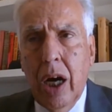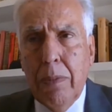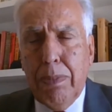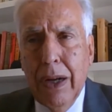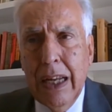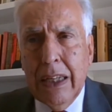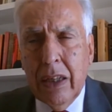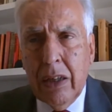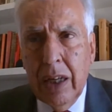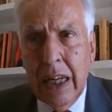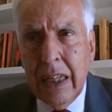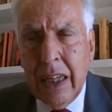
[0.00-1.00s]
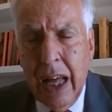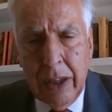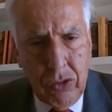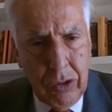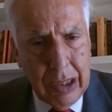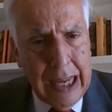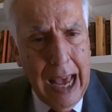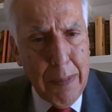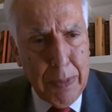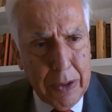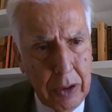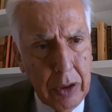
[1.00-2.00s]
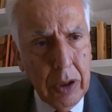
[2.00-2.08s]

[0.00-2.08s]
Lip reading: political, and cultural capital